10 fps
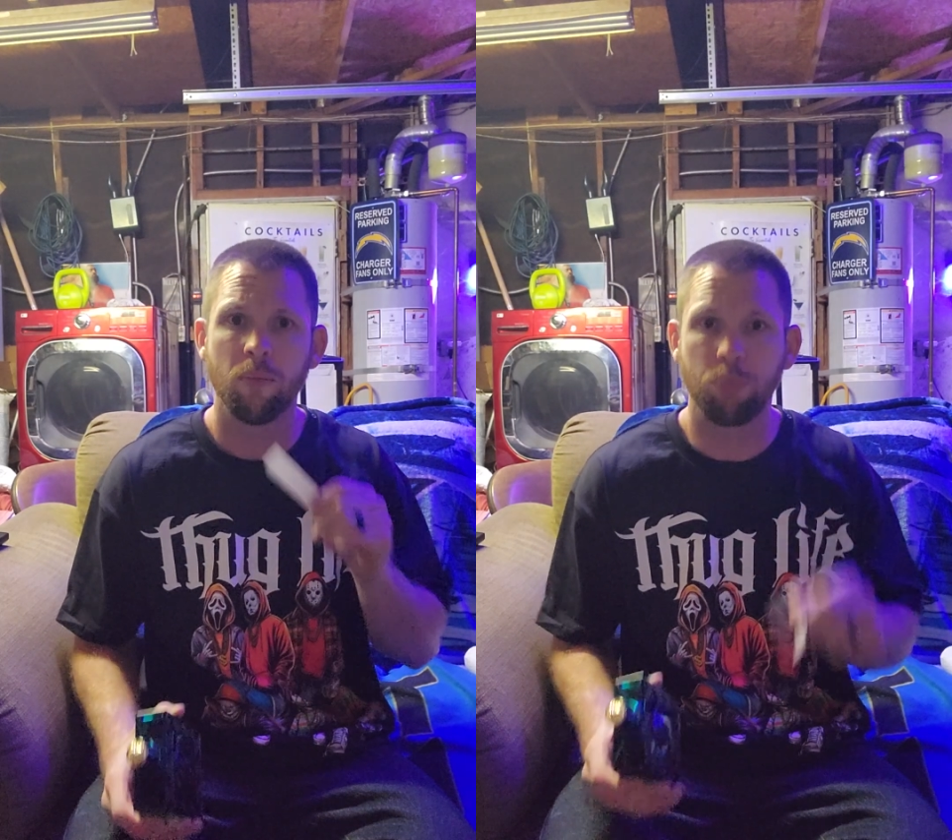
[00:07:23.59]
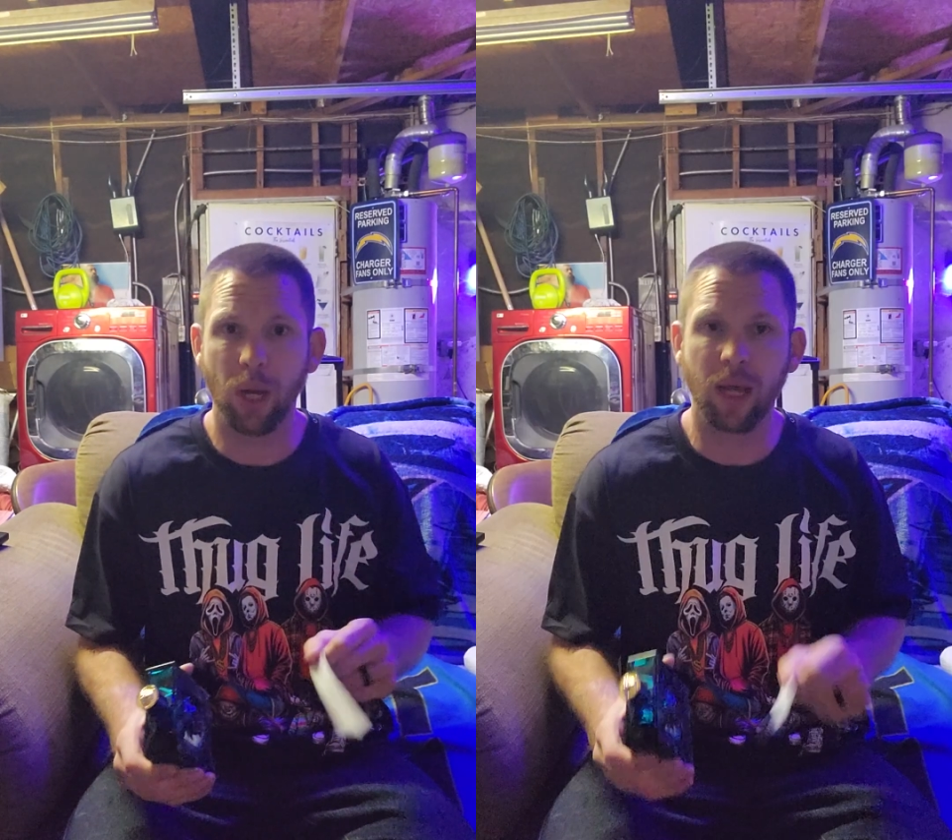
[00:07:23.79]

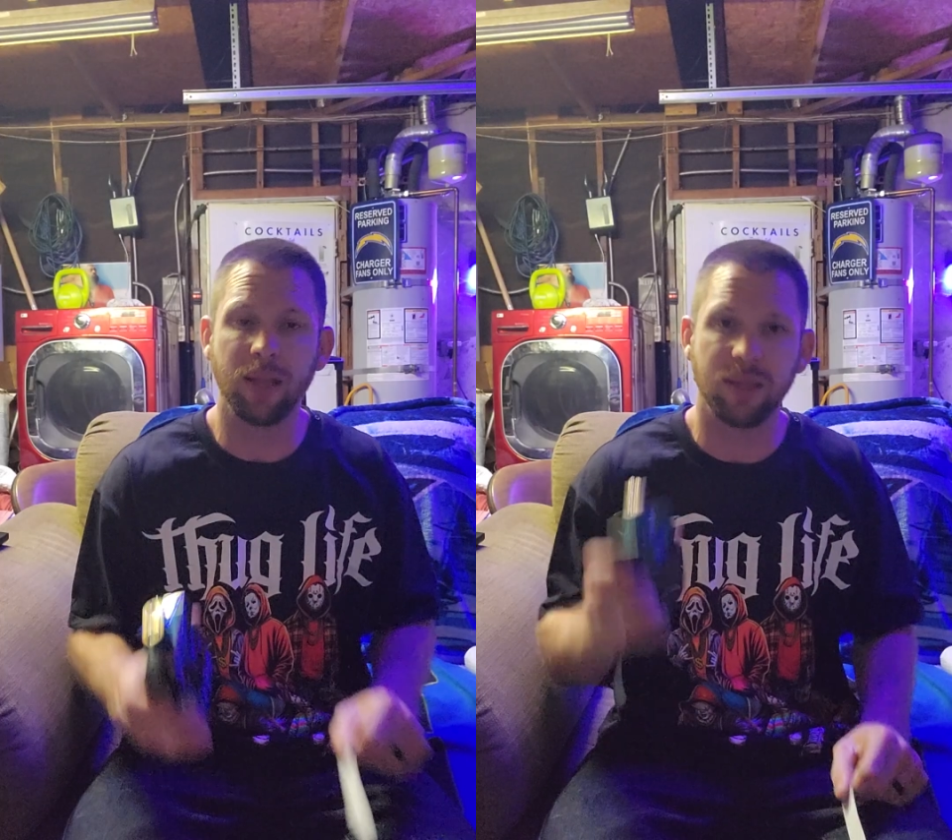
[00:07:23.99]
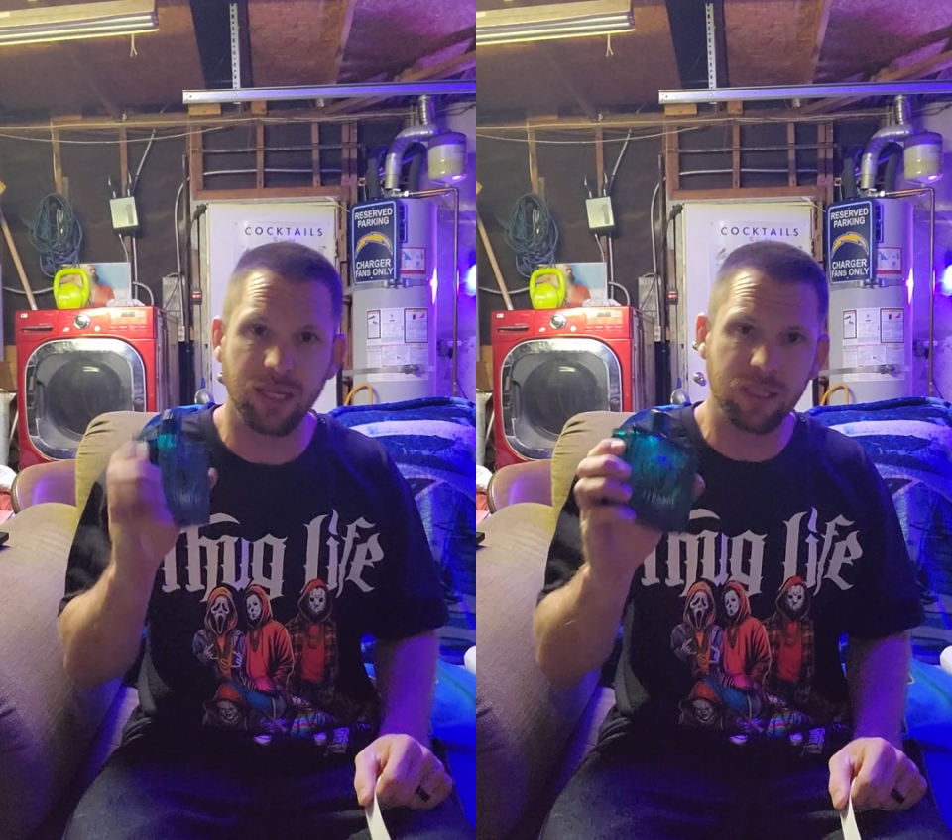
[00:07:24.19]

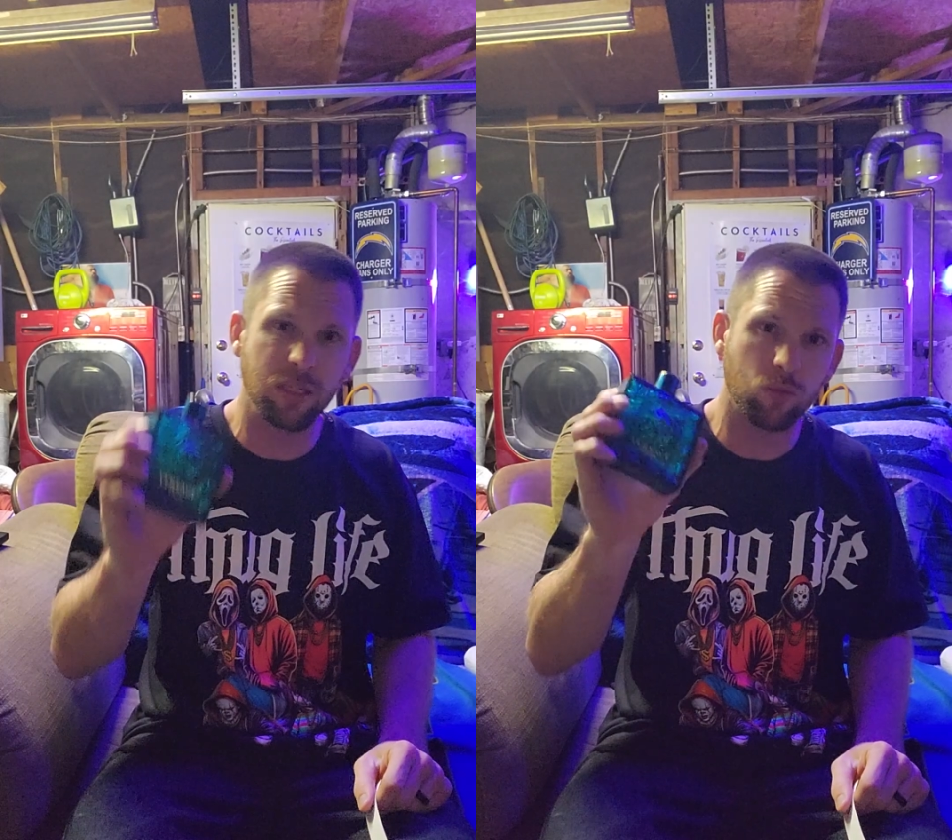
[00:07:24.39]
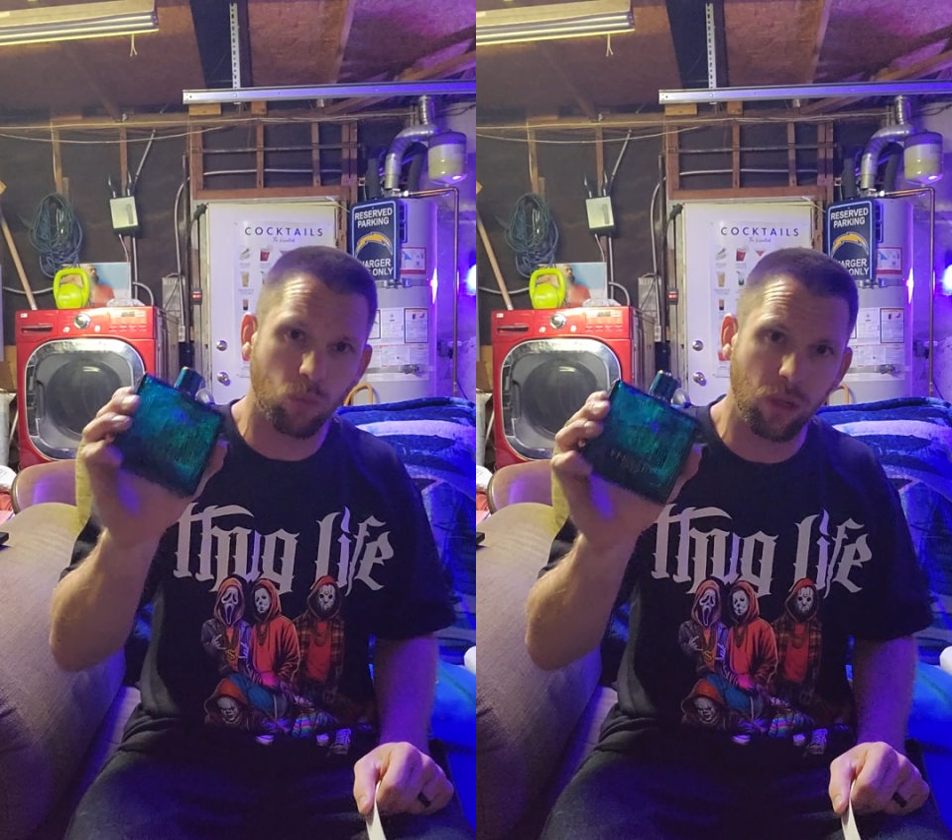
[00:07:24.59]
But this
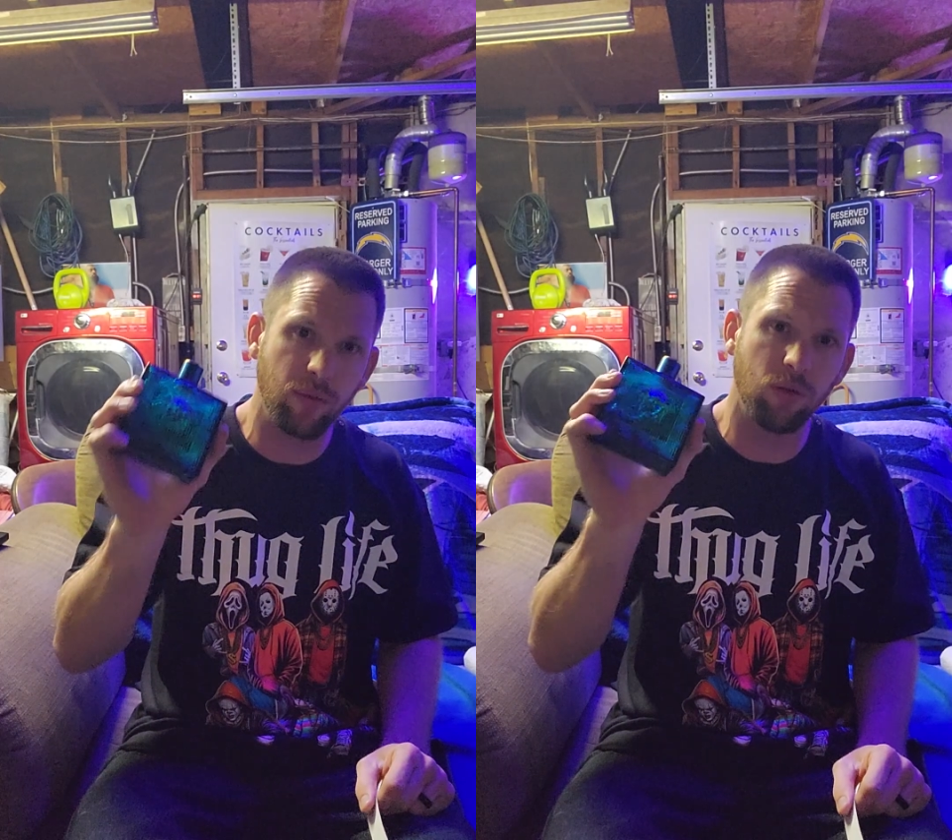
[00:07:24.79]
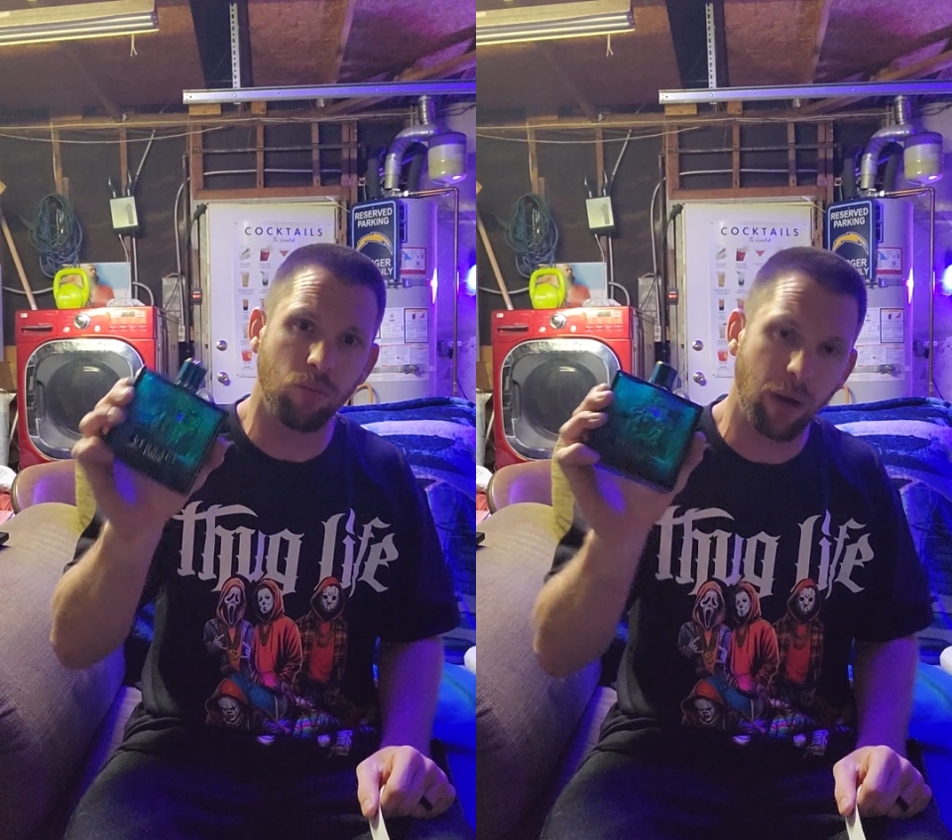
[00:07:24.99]
is one
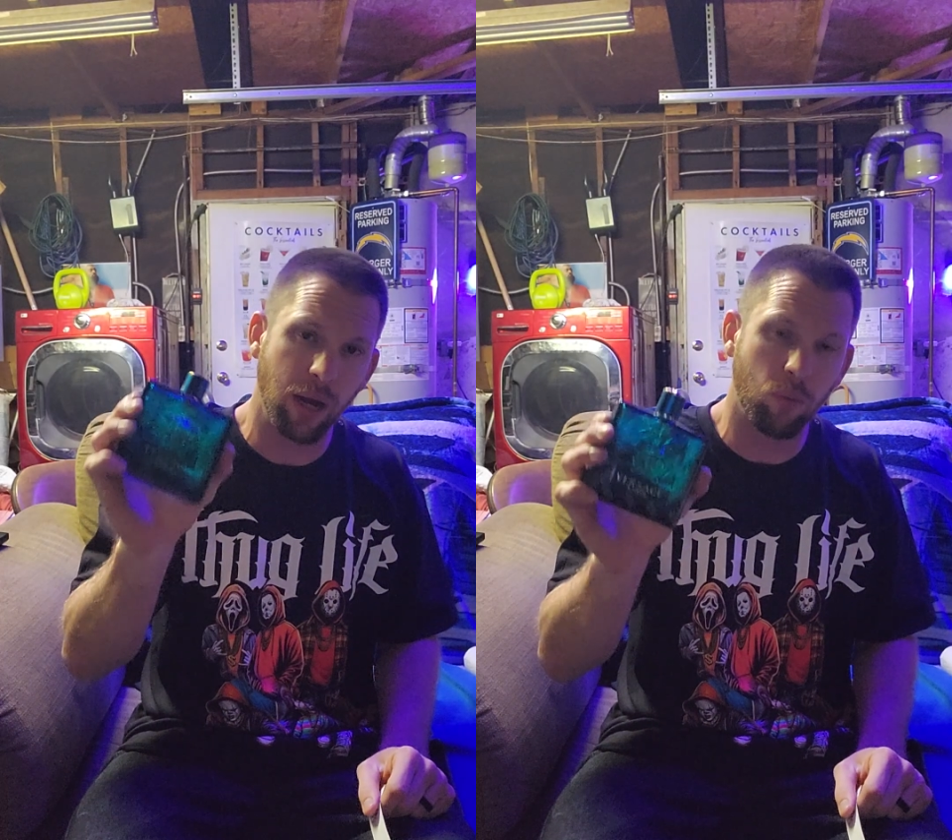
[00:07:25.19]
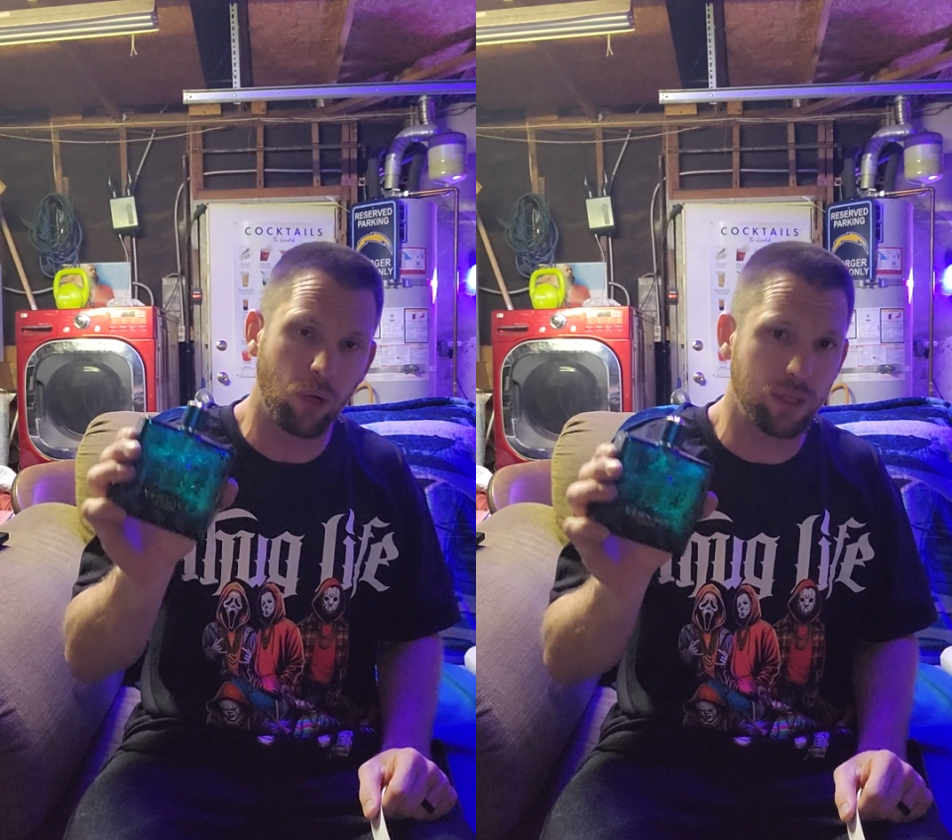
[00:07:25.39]
of the
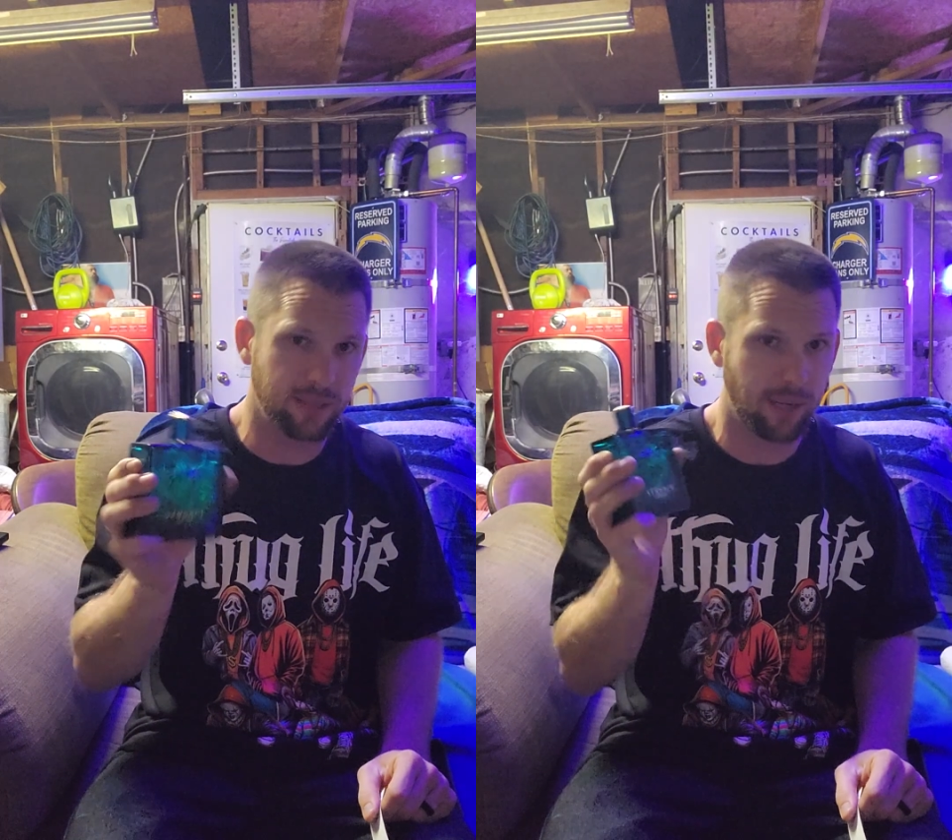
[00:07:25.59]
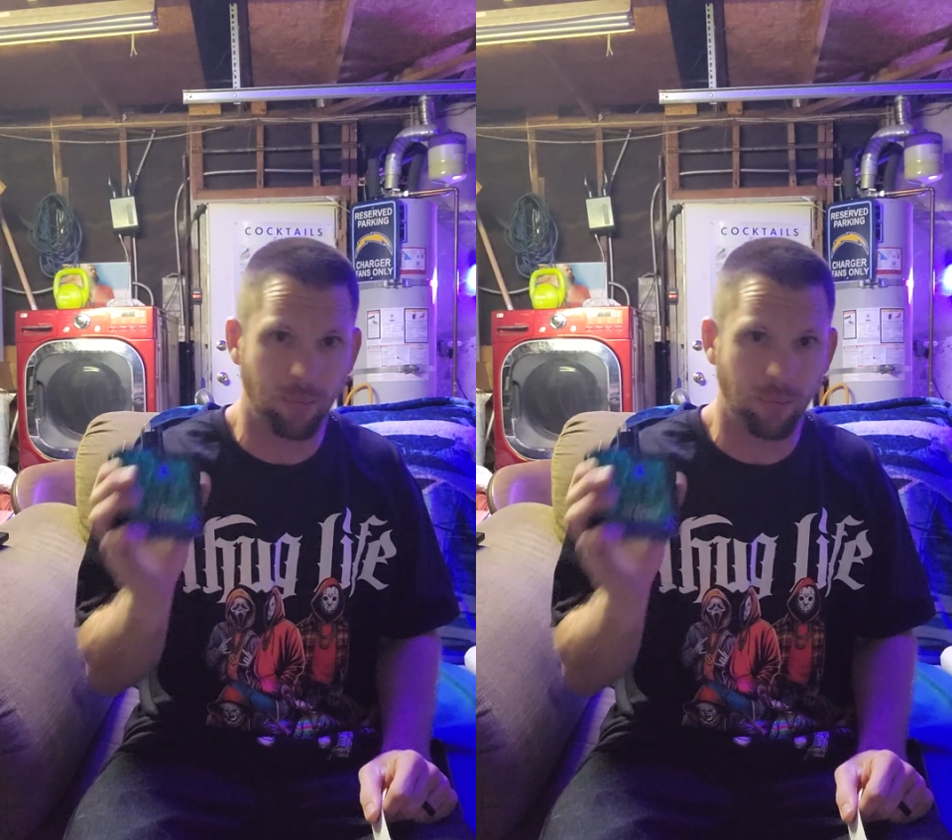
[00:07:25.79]
rare ones that,